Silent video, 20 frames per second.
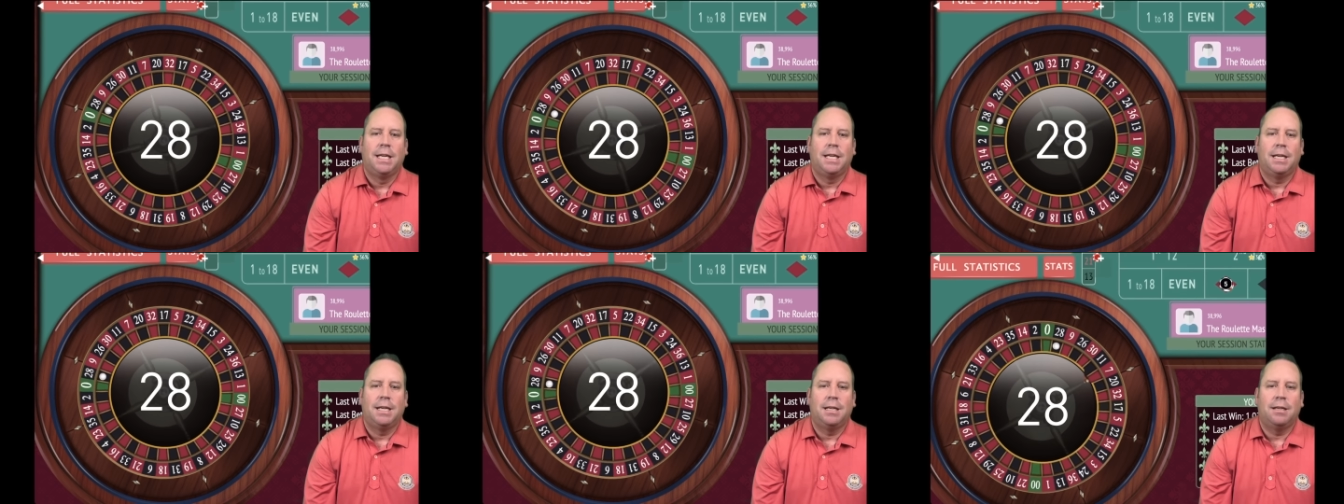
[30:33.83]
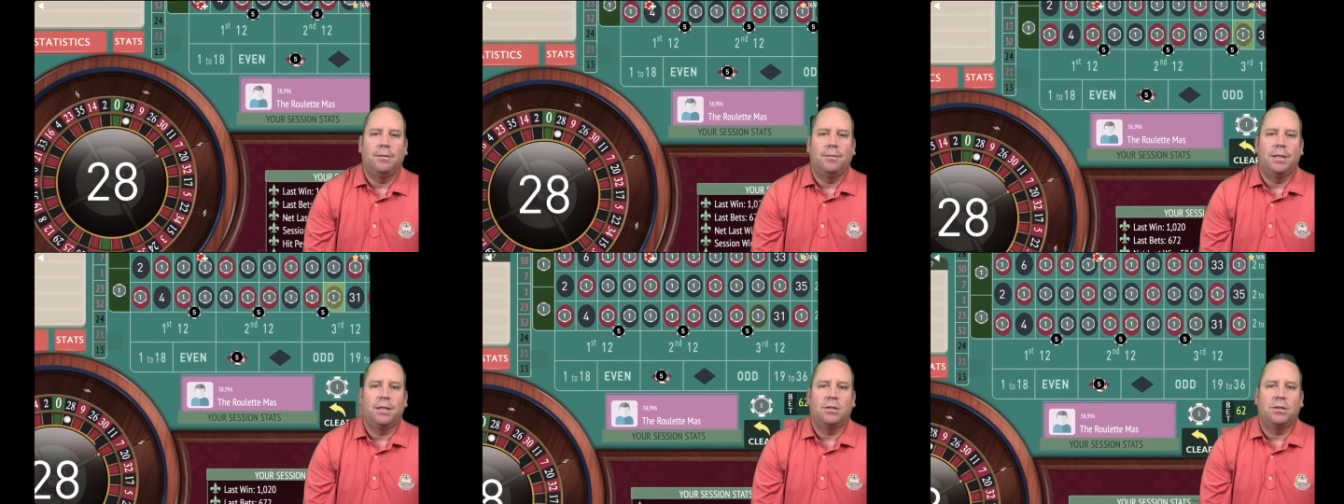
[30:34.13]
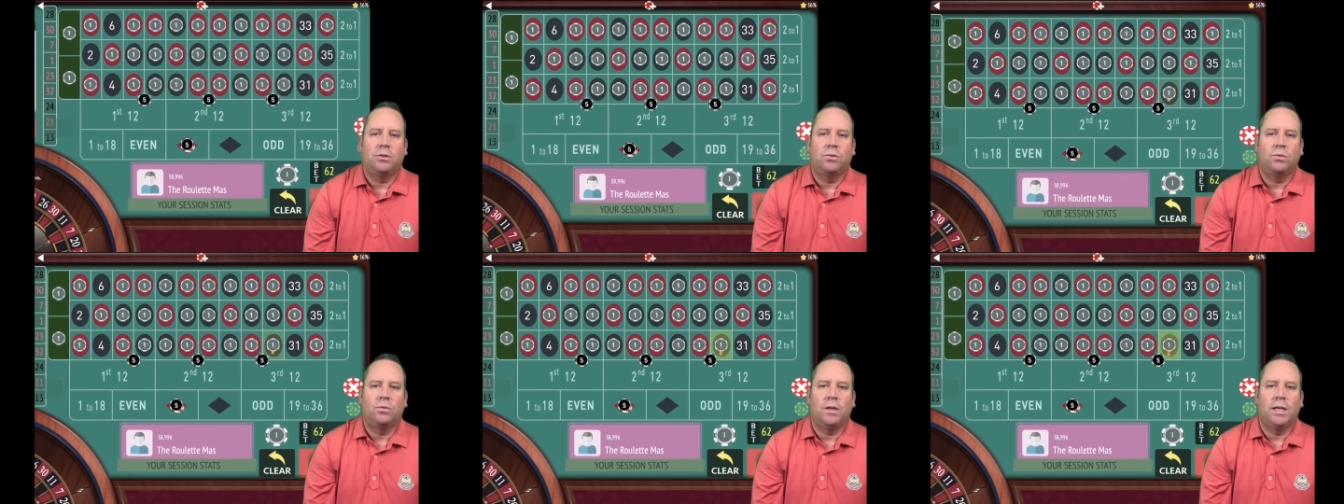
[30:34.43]
Um, that's a
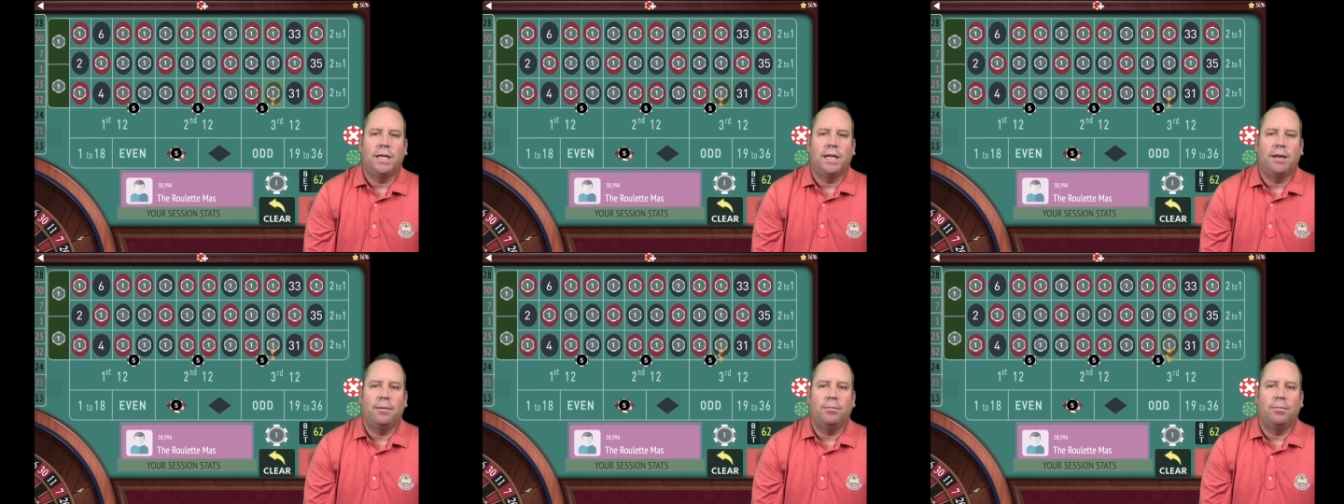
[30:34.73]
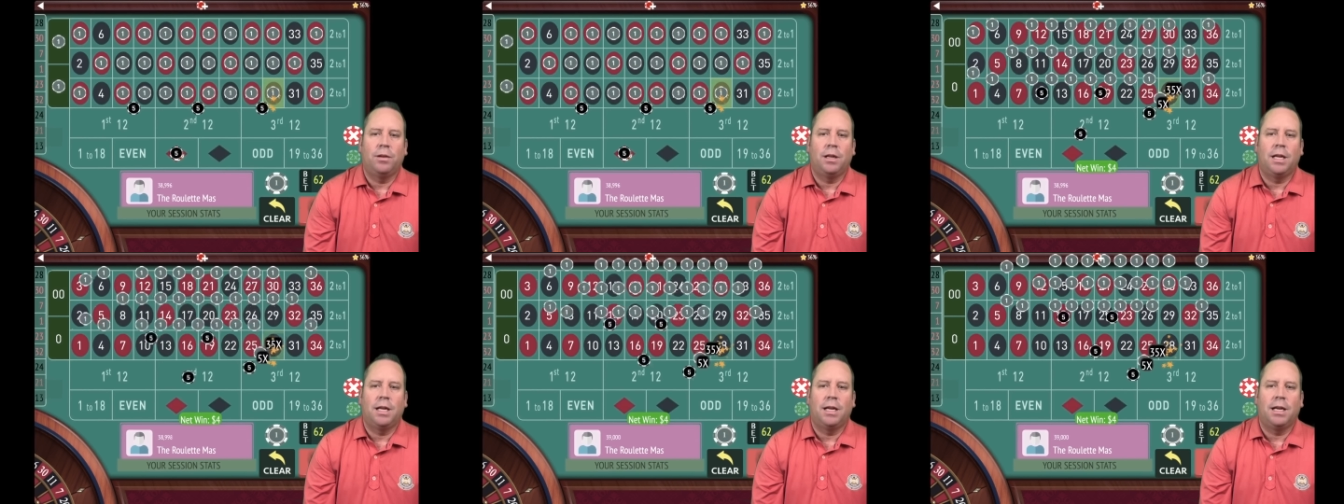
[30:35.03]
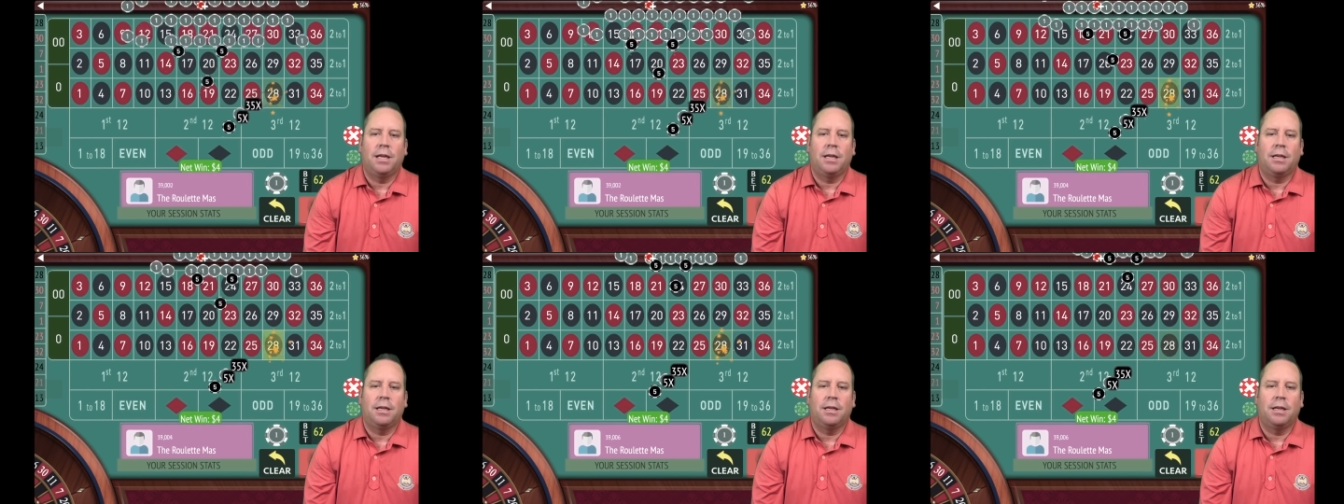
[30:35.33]
28
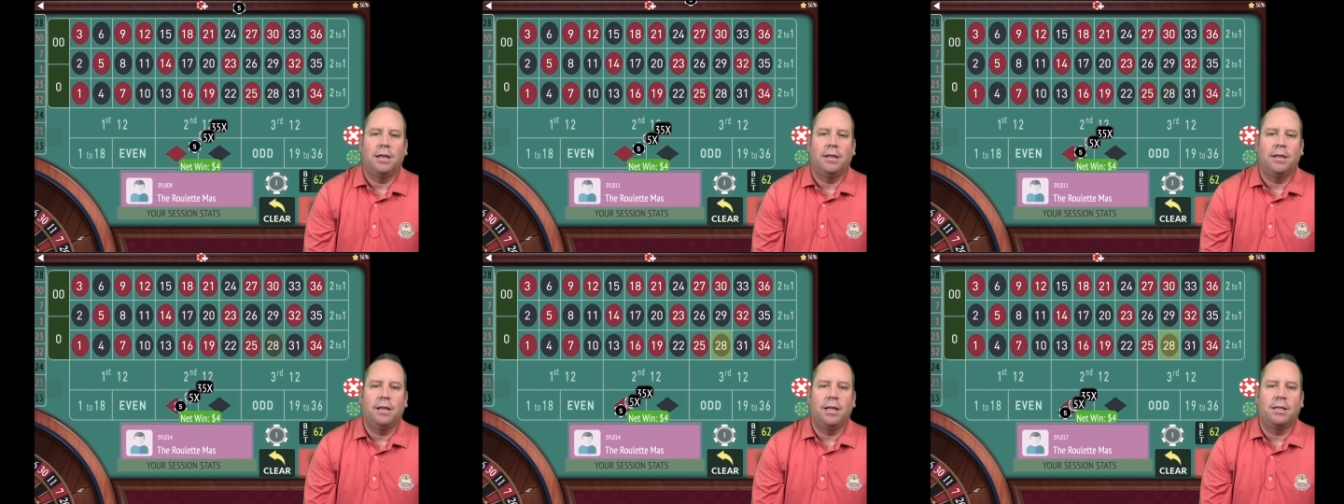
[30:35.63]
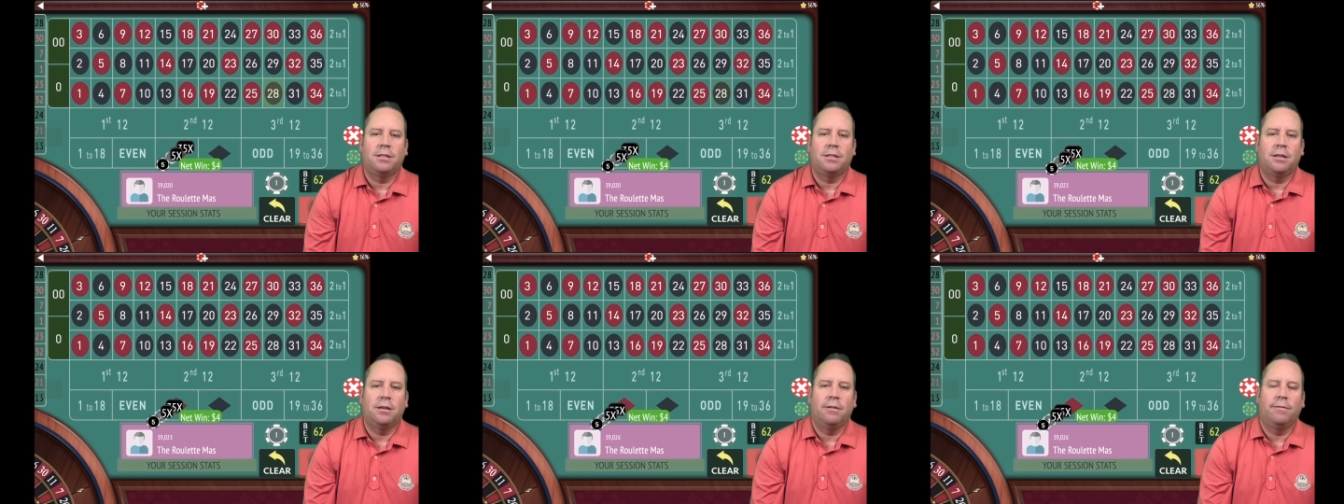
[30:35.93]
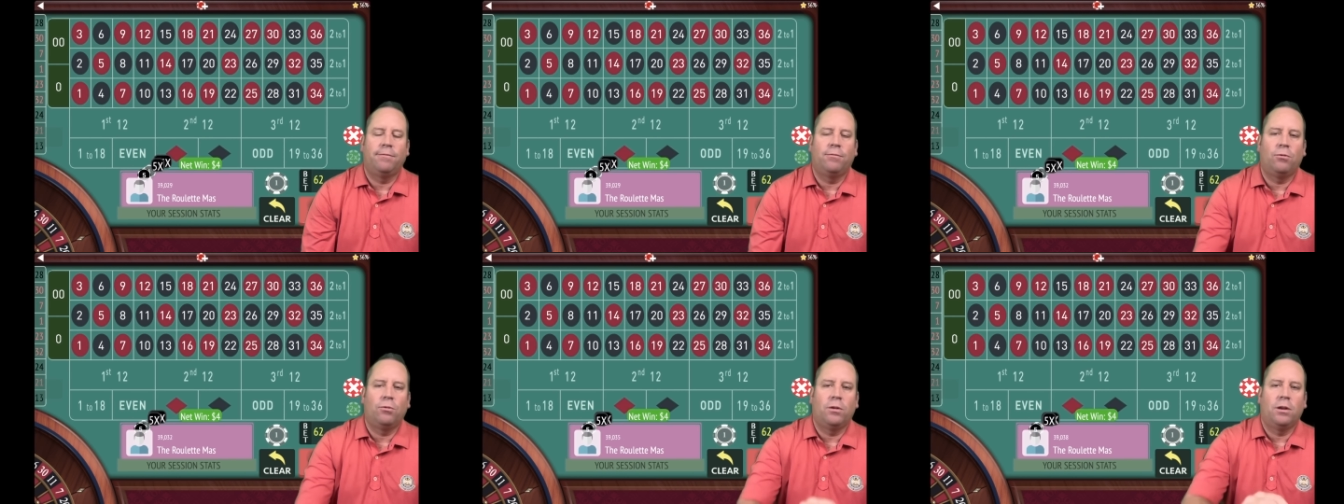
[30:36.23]
black, and that's a
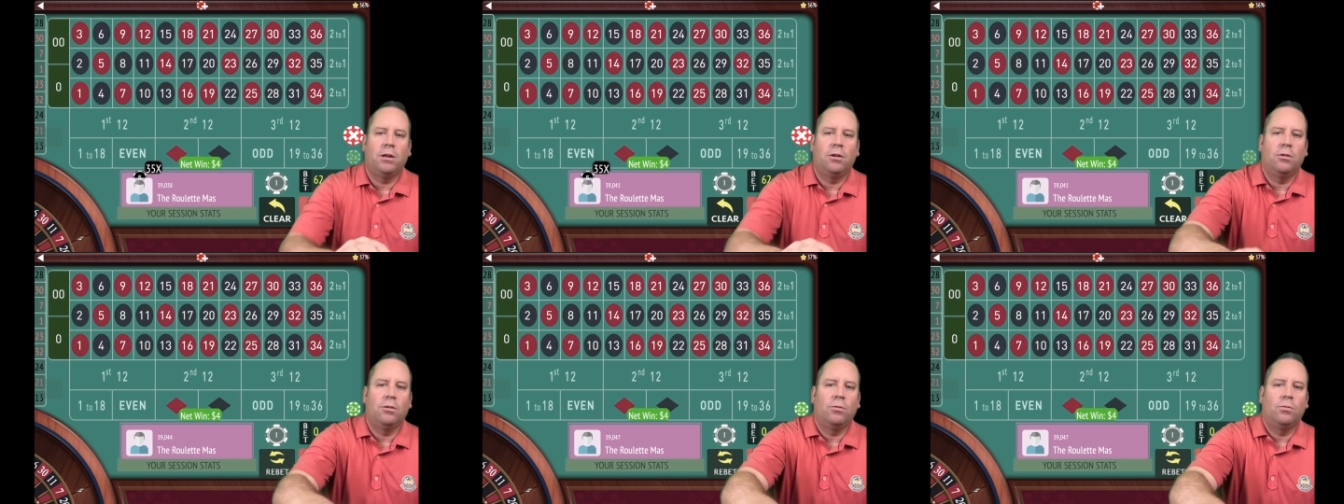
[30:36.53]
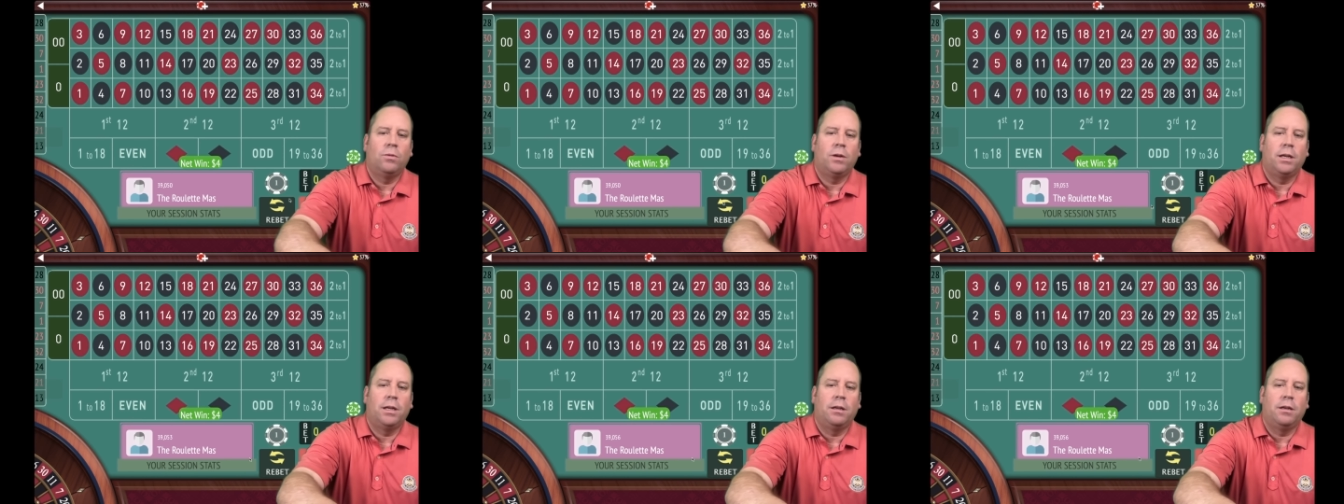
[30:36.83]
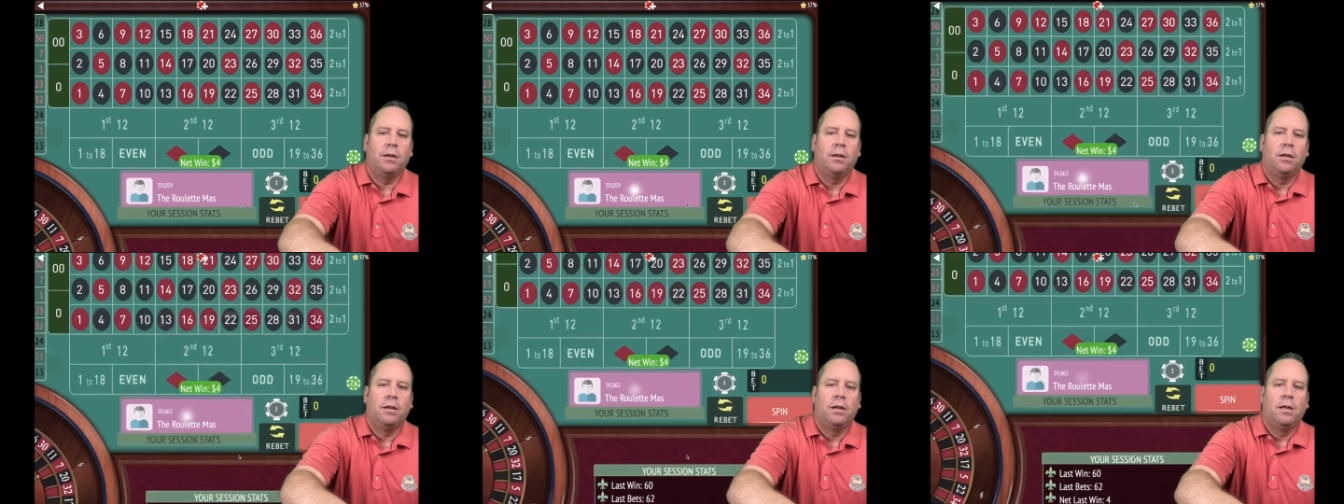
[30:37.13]
$4 win.